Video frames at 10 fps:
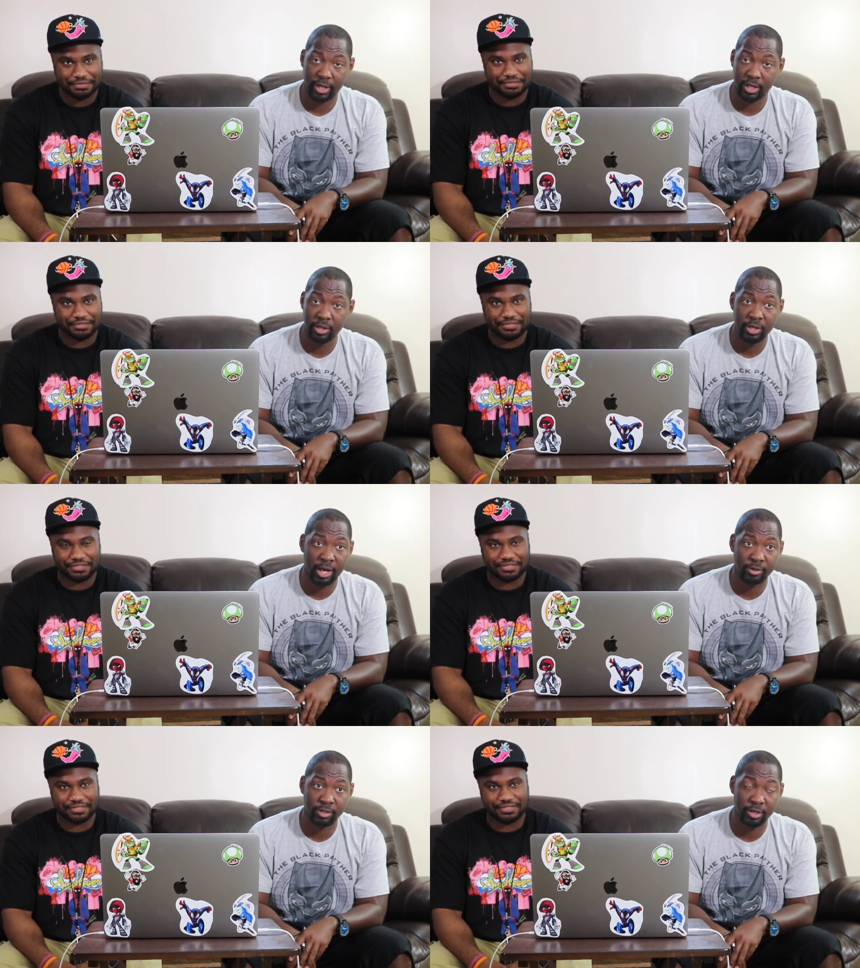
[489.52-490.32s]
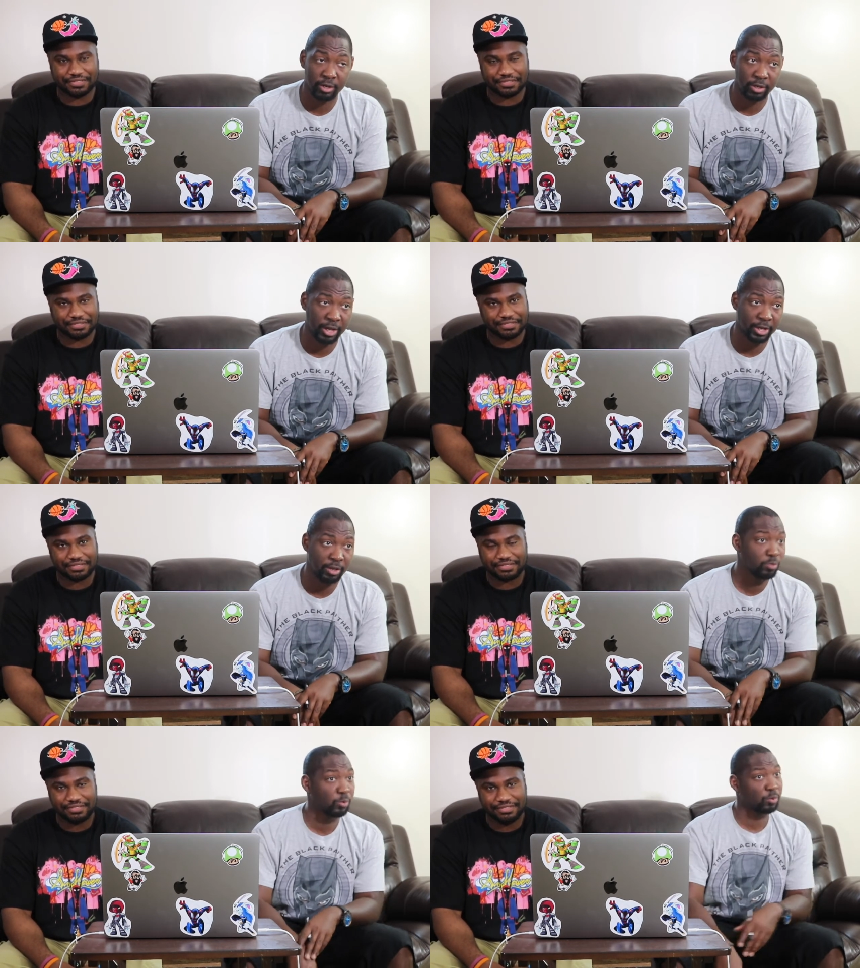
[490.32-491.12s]
Speaker 1: Like he's out there,
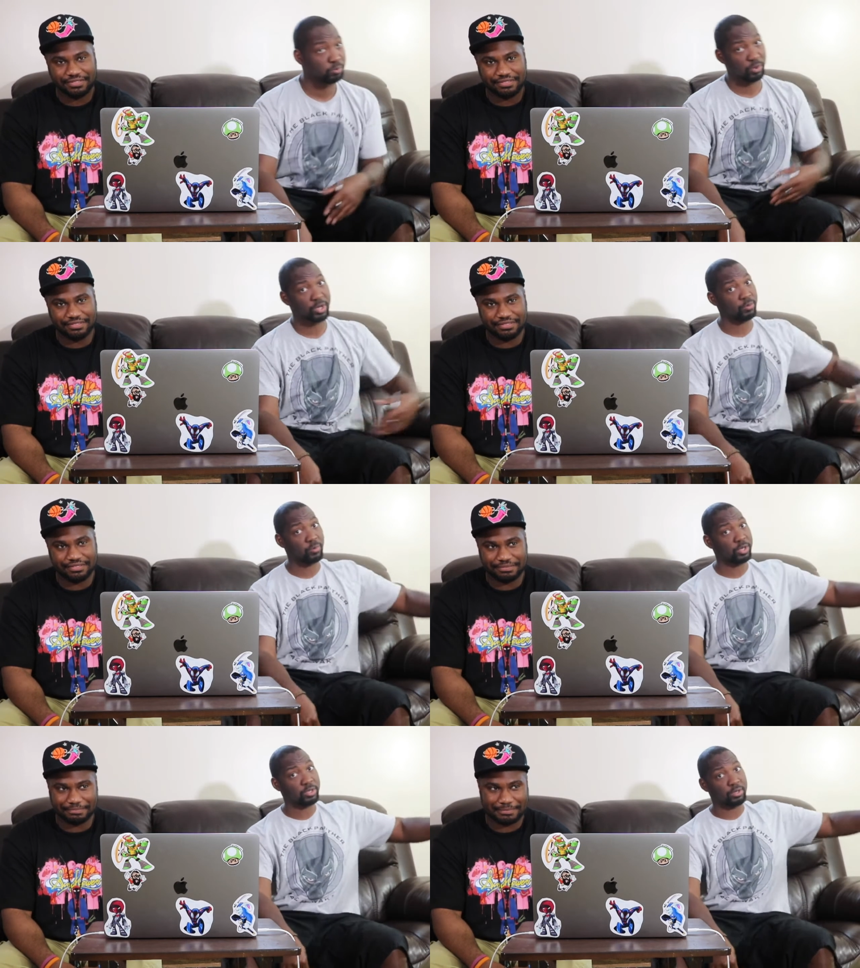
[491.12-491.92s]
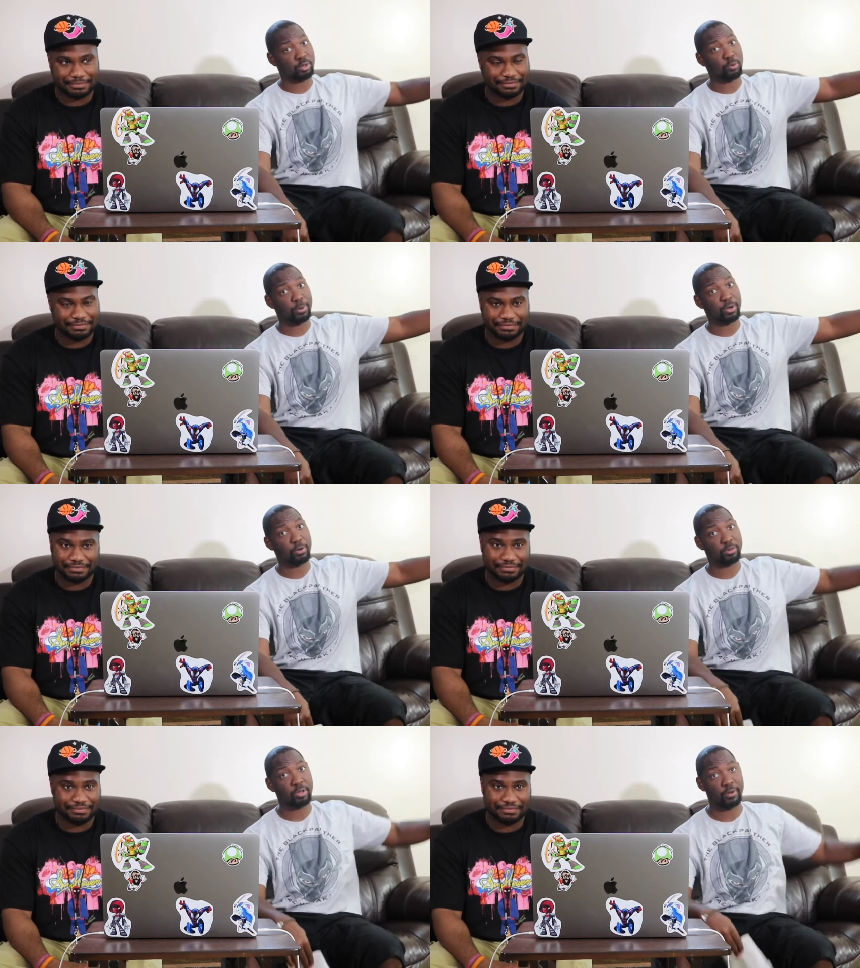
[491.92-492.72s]
like he's running with
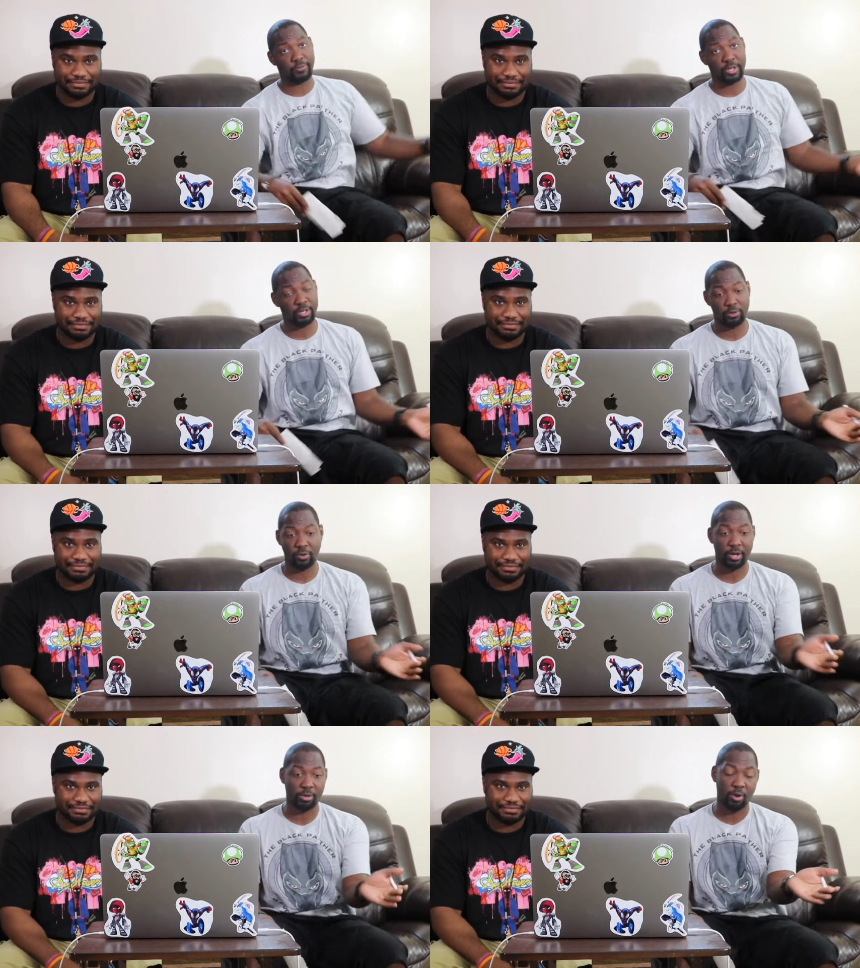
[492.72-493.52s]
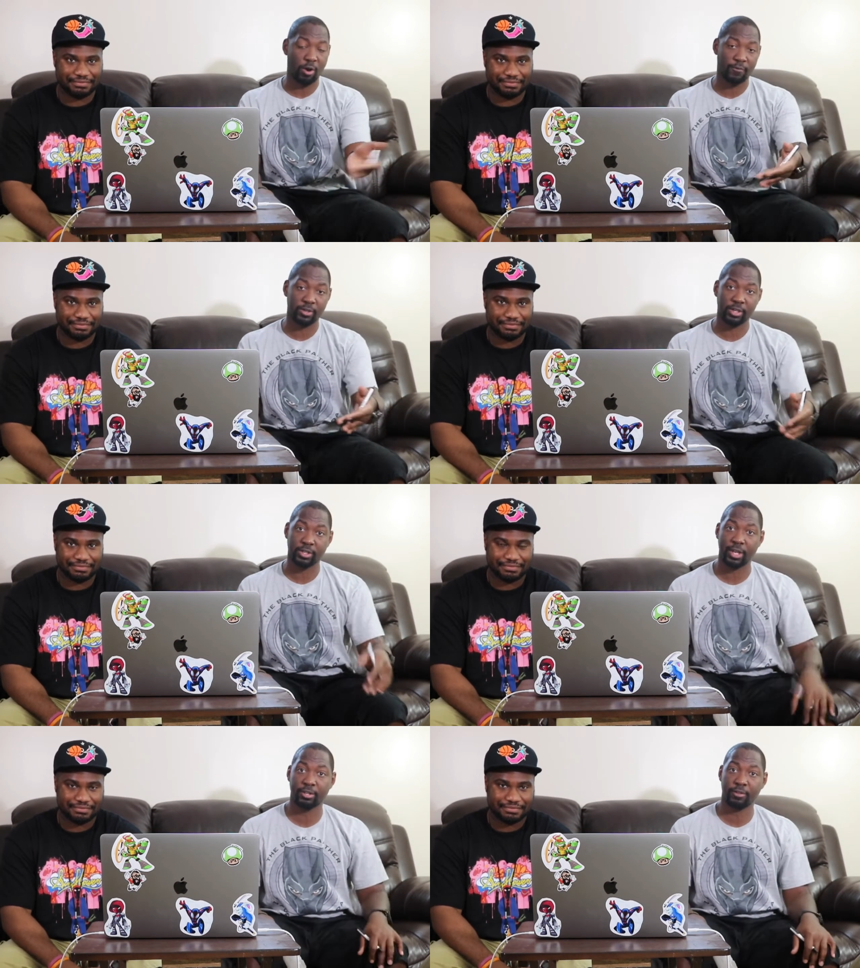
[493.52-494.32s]
superhero stuff, and then he's trying to
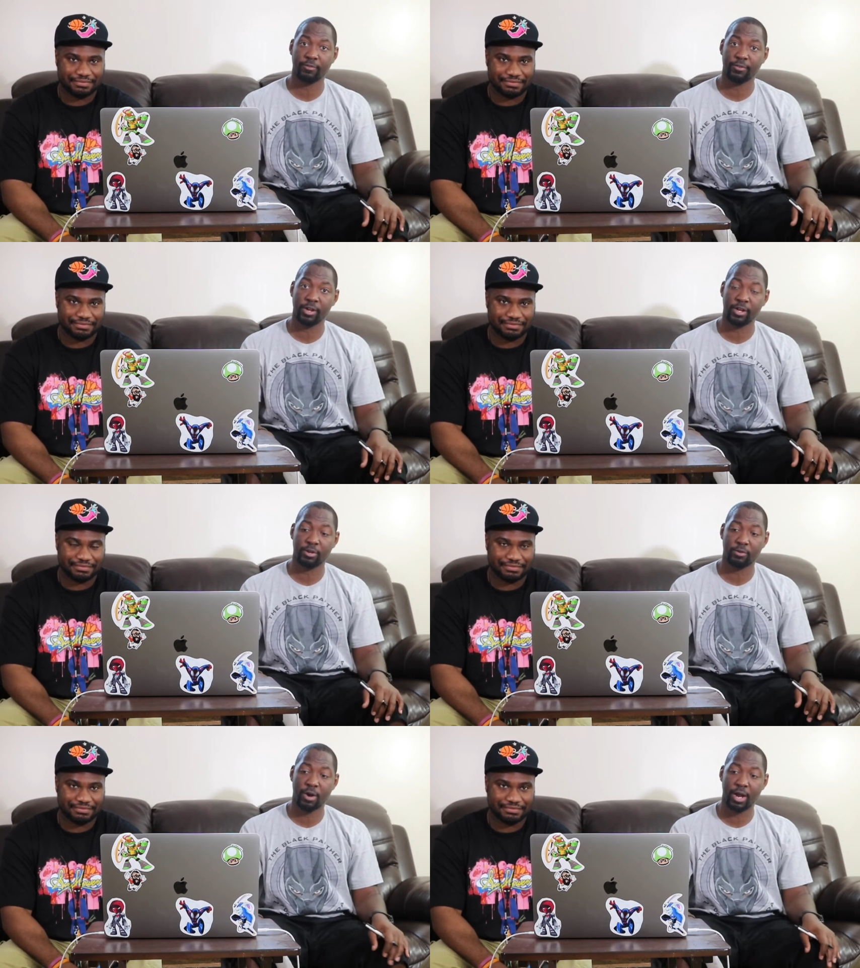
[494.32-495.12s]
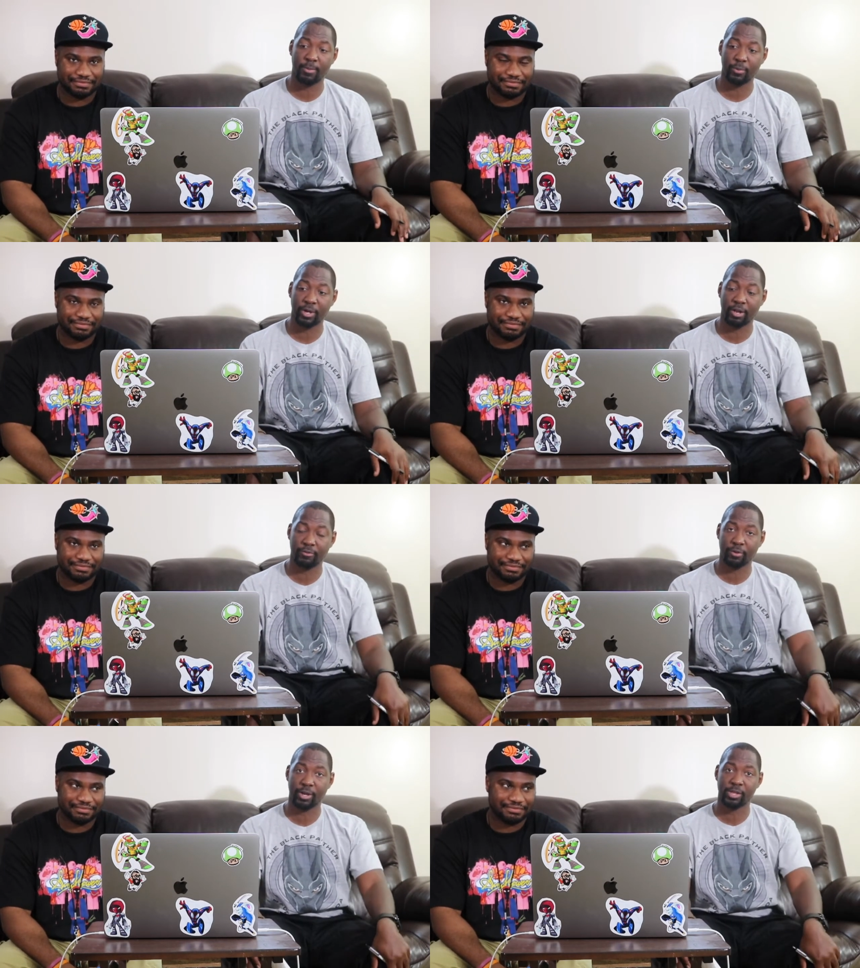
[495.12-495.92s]
solve a detective uh, crime,
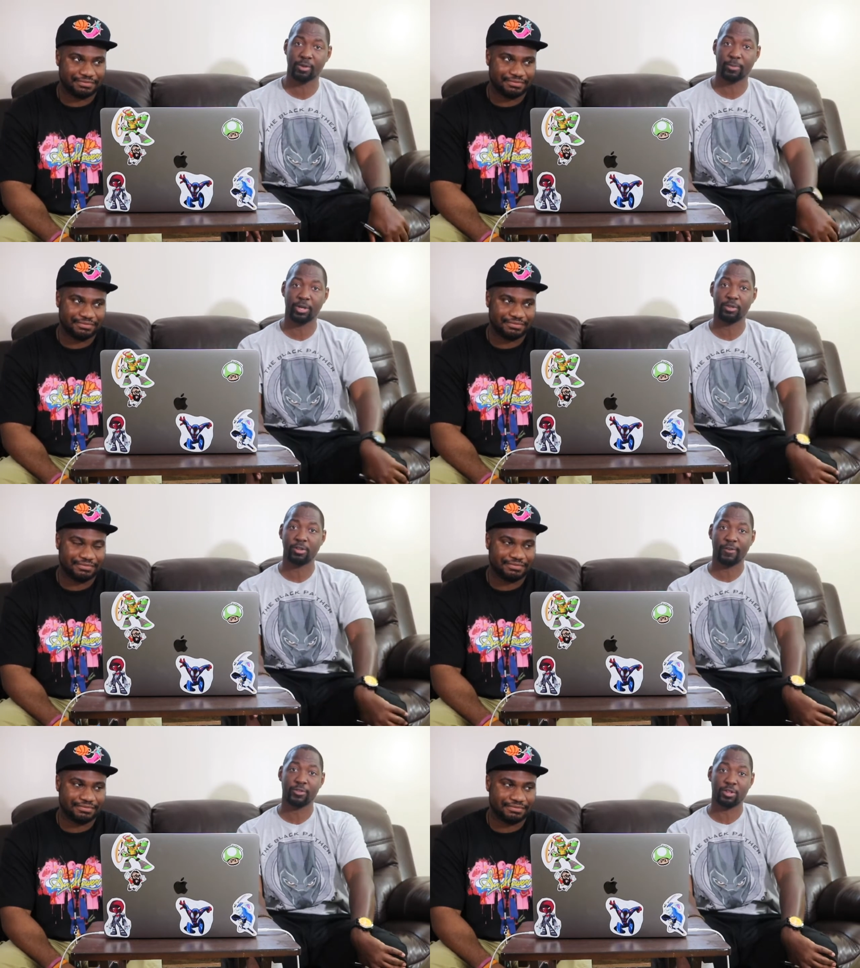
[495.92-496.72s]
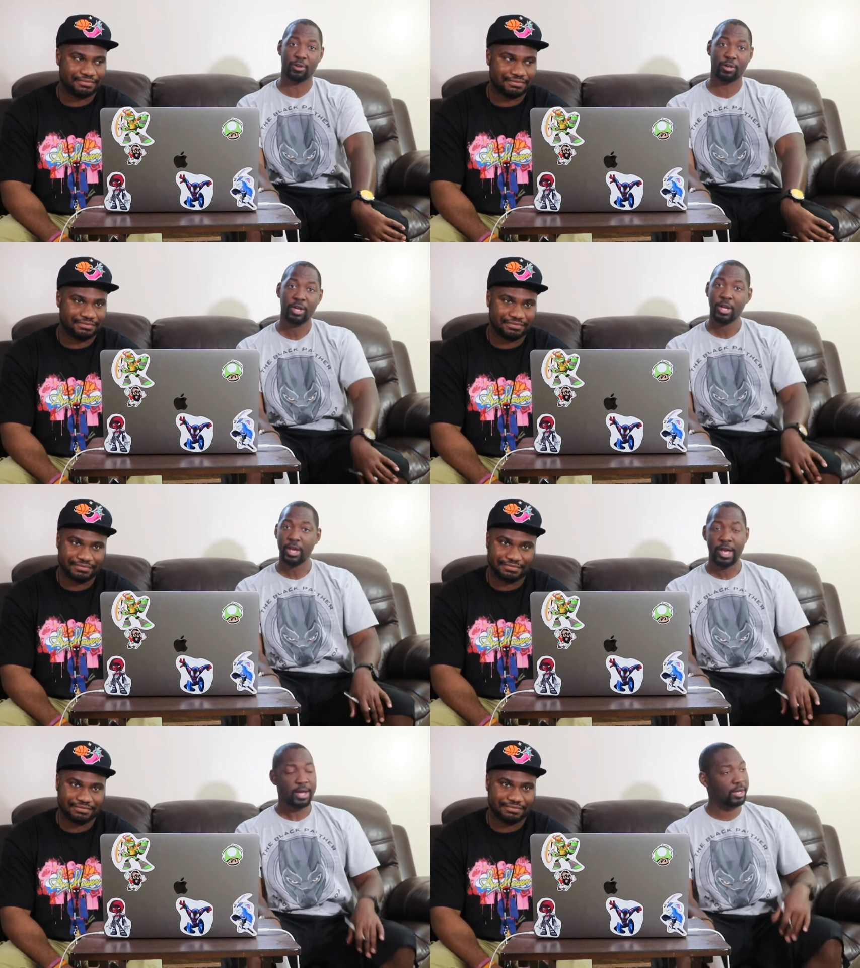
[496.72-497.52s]
whatever, as a police
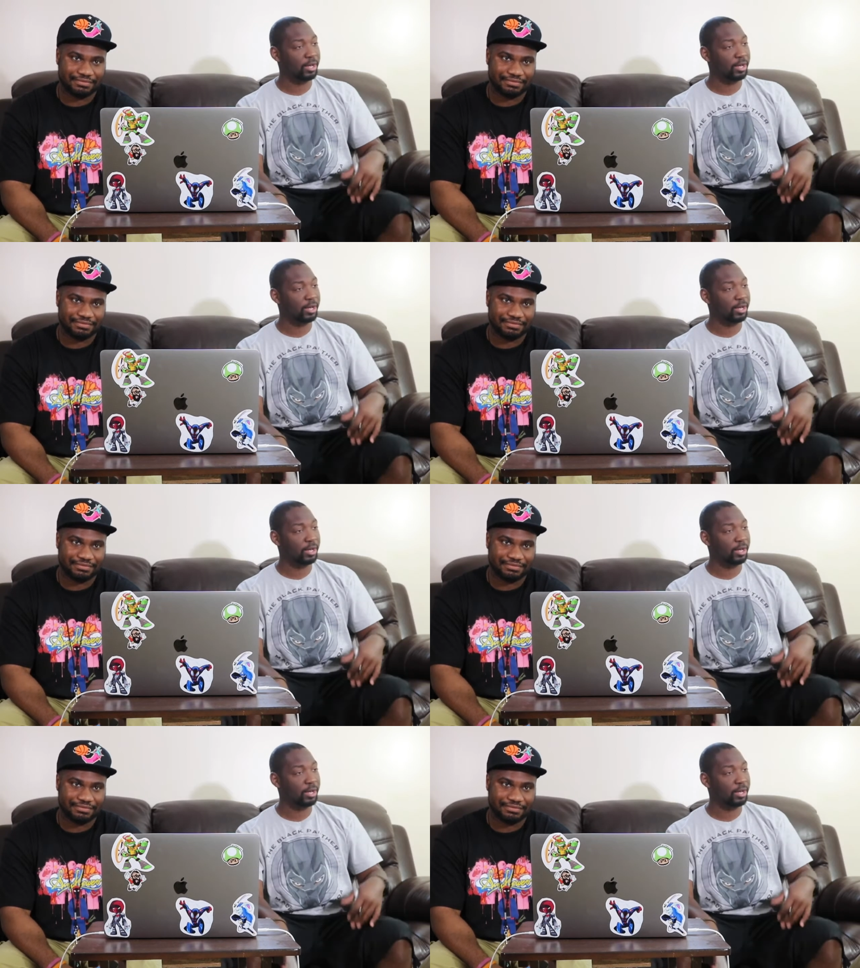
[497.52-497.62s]
officer.